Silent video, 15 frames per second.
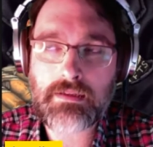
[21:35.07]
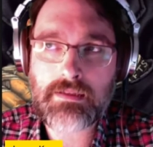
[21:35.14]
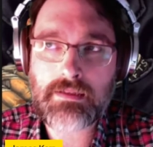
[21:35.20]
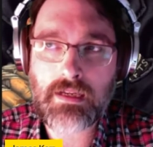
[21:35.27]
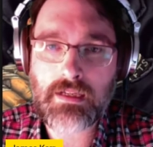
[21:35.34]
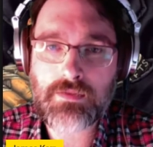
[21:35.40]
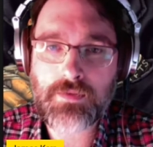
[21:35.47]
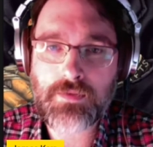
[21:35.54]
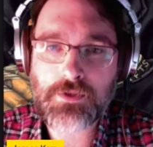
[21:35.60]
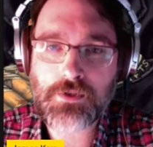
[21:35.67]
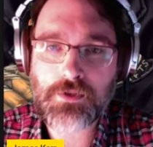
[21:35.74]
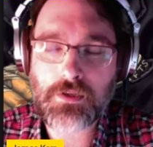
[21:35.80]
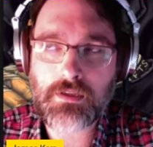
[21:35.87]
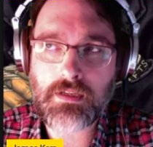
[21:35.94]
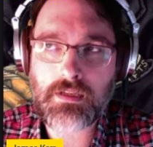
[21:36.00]
science
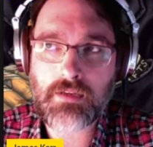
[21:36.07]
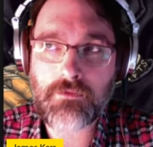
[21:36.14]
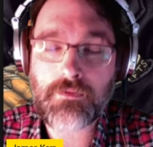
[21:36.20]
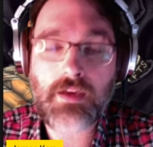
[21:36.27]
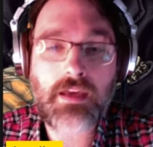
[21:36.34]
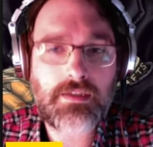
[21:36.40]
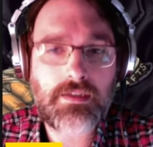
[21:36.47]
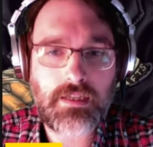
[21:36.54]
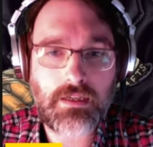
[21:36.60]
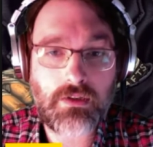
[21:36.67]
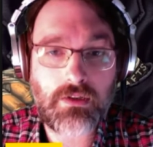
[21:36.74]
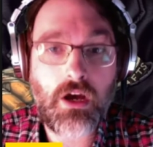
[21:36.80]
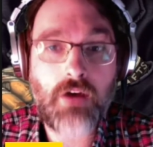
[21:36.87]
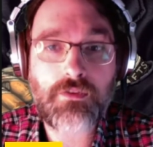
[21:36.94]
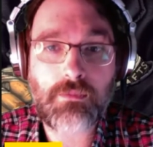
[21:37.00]
fiction and fantasy are
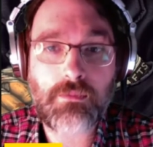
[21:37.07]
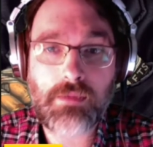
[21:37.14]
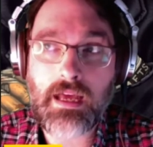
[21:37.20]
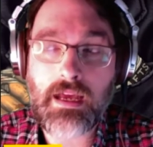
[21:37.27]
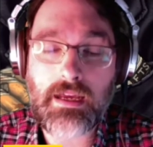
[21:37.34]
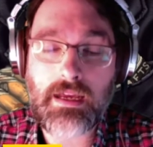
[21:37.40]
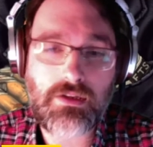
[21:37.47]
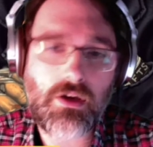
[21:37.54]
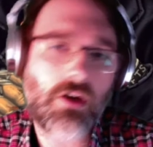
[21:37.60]
often maligned.